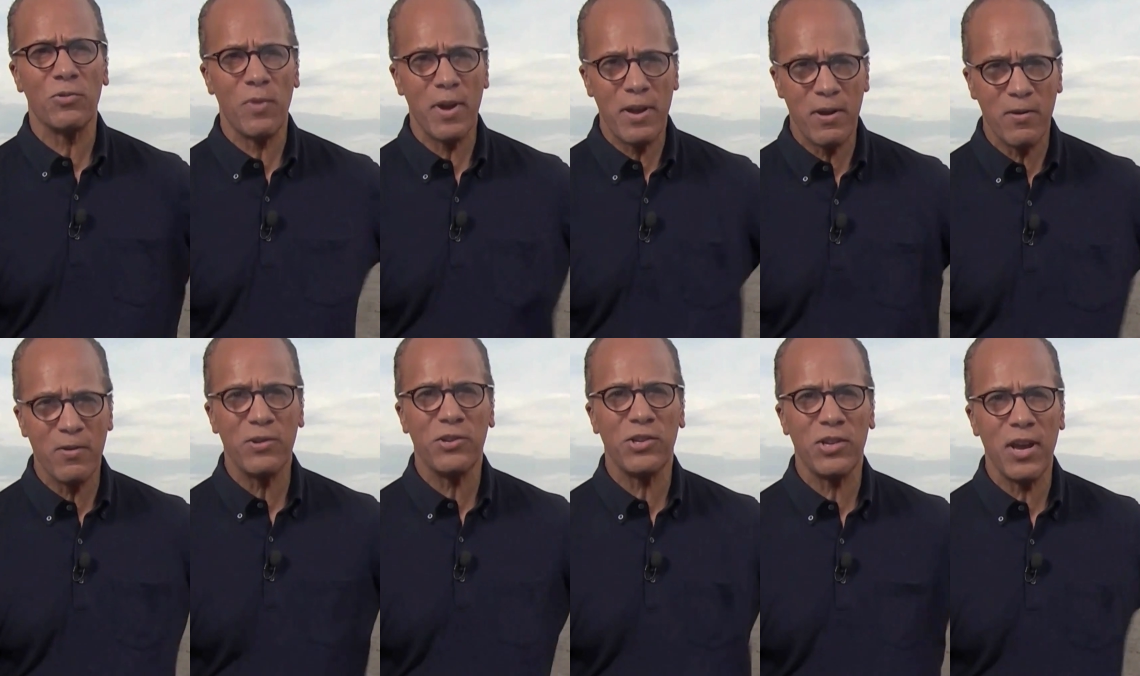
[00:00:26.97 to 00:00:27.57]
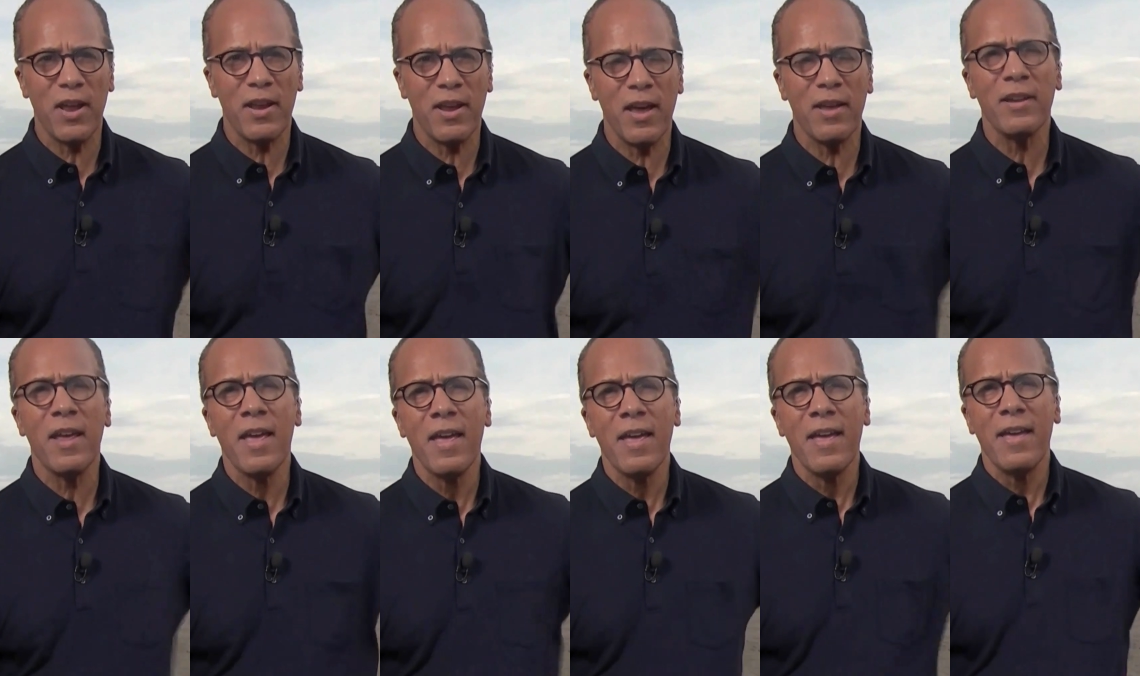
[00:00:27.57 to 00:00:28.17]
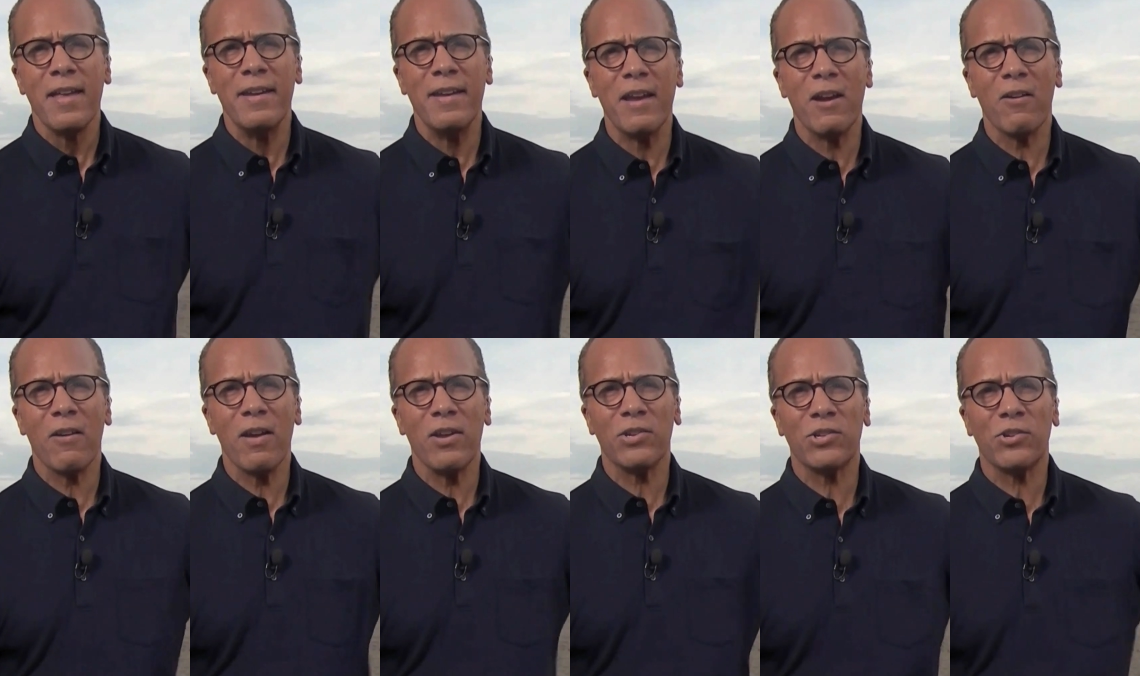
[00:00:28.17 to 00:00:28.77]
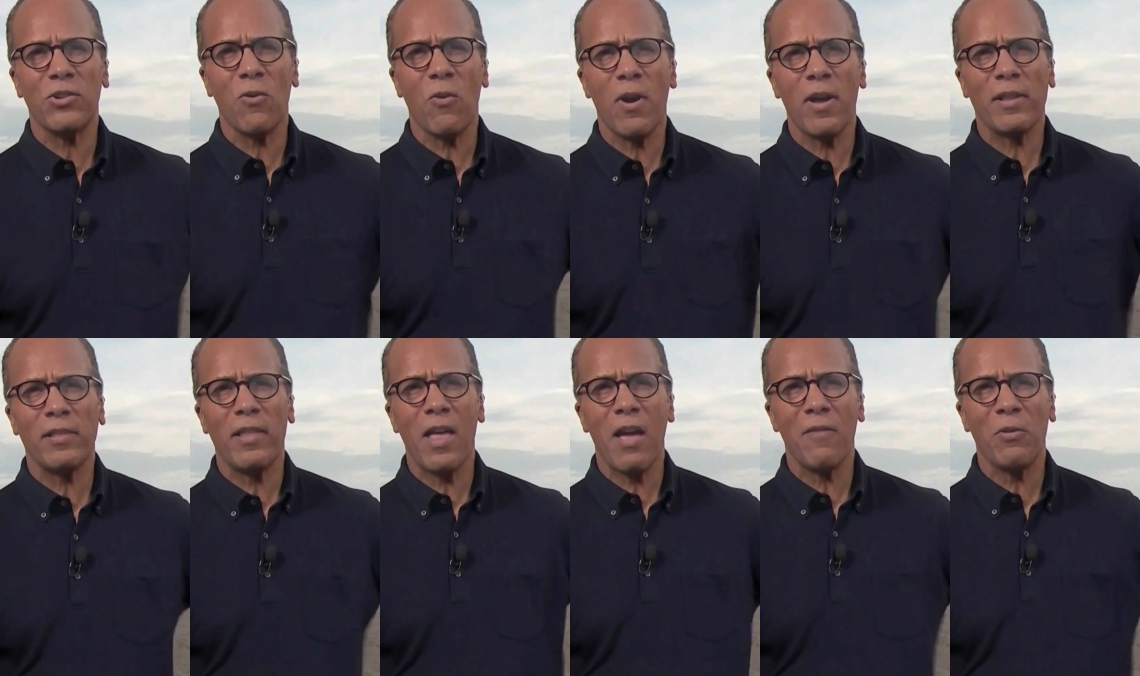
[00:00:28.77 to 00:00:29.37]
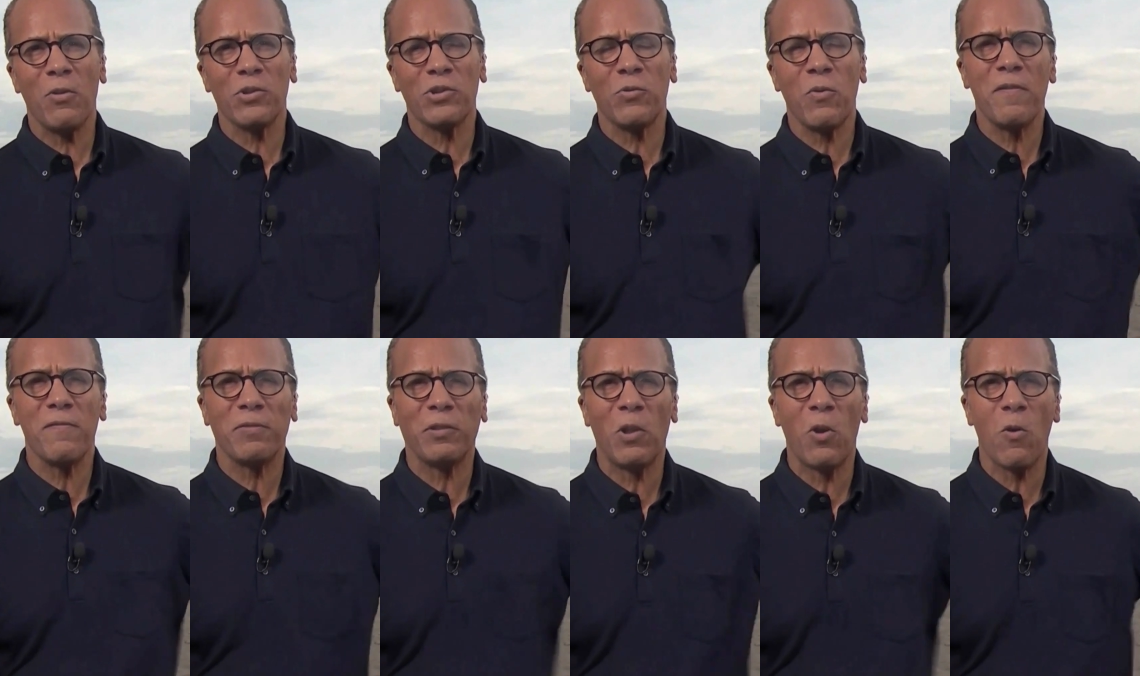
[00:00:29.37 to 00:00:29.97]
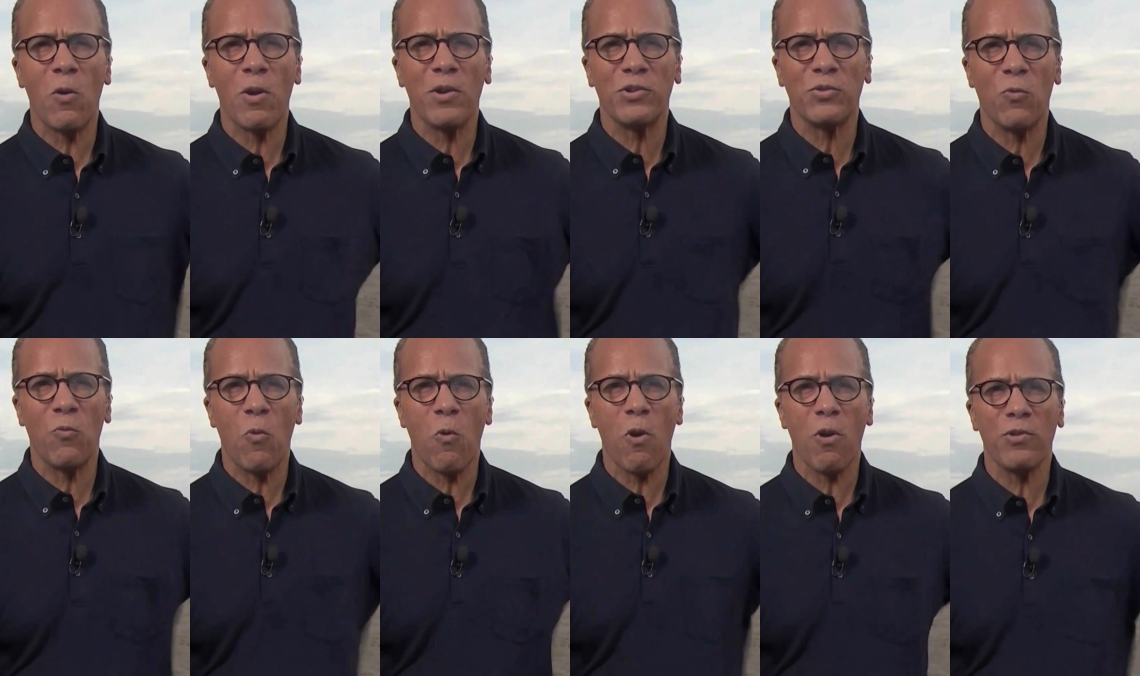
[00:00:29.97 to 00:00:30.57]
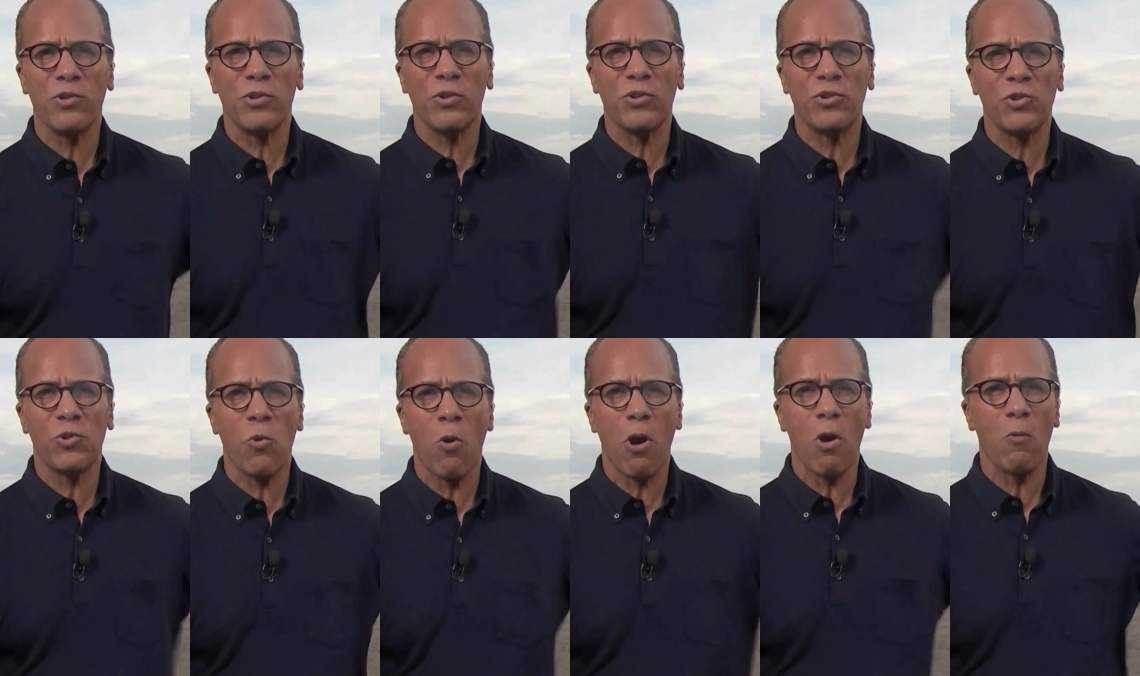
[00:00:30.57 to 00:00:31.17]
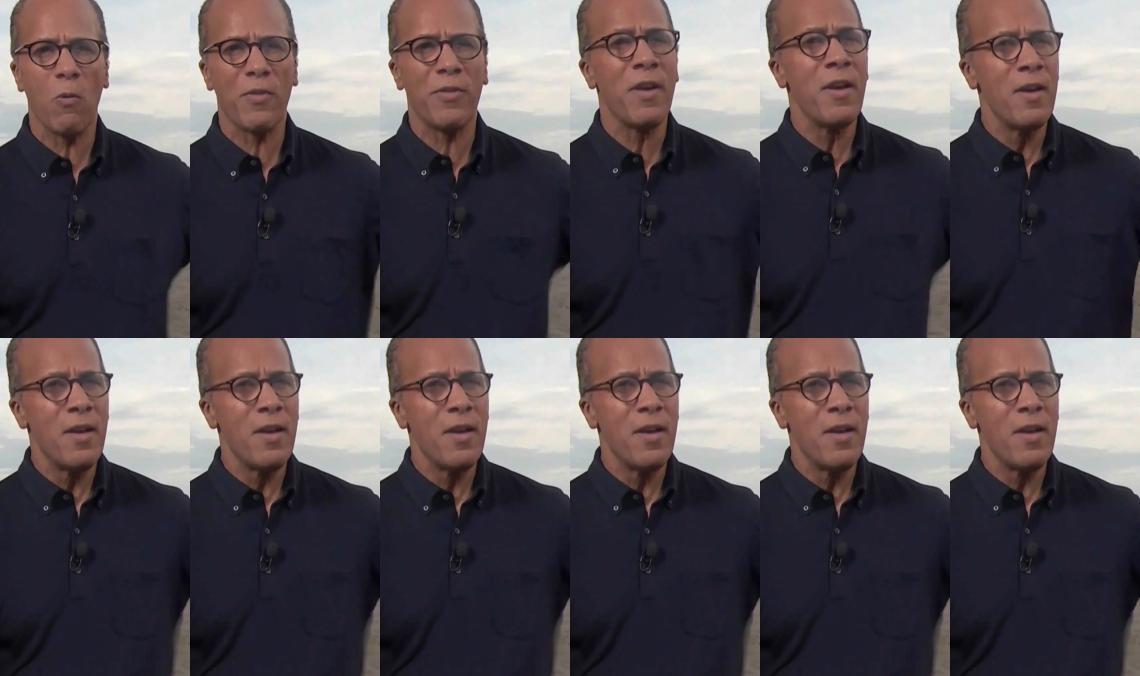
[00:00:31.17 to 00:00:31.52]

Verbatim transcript: We could see it hit near historic levels when Florence roars ashore with